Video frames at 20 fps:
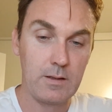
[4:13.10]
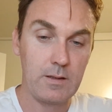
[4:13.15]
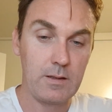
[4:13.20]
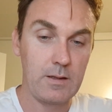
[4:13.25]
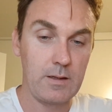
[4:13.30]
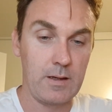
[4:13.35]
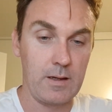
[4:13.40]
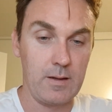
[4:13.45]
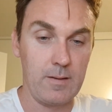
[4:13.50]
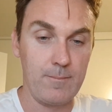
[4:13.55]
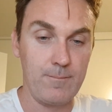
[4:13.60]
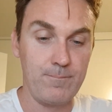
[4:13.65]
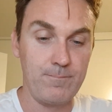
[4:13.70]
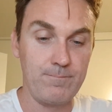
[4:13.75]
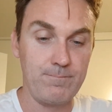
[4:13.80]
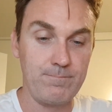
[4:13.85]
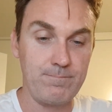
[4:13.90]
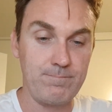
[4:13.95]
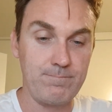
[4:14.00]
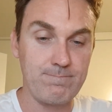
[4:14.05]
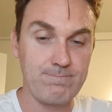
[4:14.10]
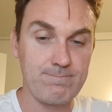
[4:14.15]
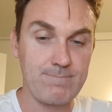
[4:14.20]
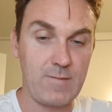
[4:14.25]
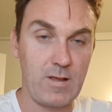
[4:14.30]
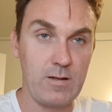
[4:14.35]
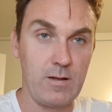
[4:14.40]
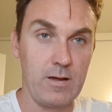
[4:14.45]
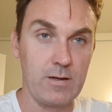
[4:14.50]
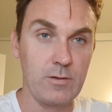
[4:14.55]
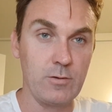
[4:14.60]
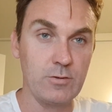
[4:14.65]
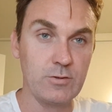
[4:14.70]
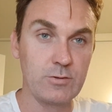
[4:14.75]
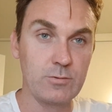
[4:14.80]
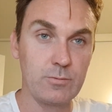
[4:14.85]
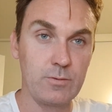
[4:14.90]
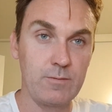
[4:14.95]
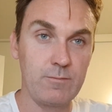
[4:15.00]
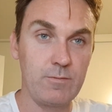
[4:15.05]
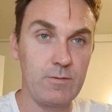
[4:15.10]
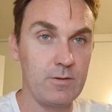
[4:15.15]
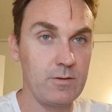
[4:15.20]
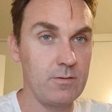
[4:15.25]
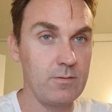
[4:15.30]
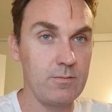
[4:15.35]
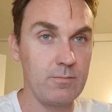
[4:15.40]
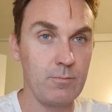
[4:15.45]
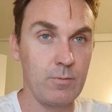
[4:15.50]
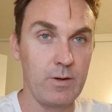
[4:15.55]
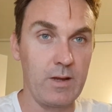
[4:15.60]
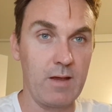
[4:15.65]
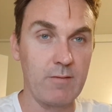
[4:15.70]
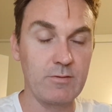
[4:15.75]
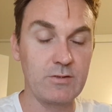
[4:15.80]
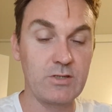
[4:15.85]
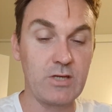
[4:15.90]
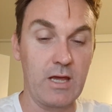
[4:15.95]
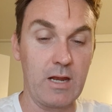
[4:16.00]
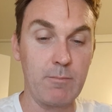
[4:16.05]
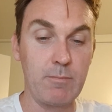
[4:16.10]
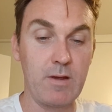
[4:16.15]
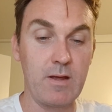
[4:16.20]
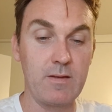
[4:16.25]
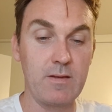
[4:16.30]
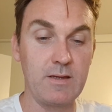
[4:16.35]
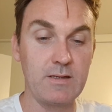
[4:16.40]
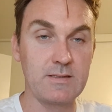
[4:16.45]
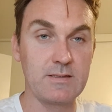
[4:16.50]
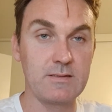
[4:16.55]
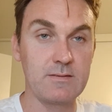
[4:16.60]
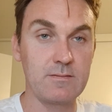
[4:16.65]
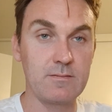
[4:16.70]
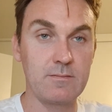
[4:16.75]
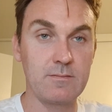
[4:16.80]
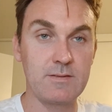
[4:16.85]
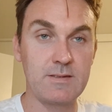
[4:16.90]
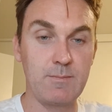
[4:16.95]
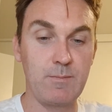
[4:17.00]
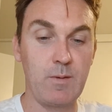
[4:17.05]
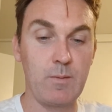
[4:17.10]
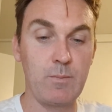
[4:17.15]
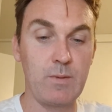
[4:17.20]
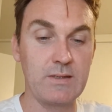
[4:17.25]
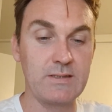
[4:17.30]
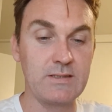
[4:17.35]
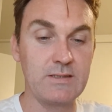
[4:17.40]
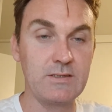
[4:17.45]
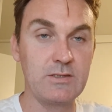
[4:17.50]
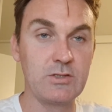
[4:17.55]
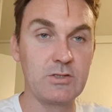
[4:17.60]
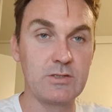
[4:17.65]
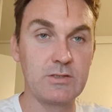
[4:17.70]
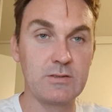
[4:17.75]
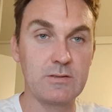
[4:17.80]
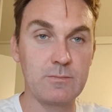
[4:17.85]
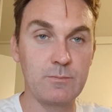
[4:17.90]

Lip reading: Like usual, if you want to have a chat about this, send me a message.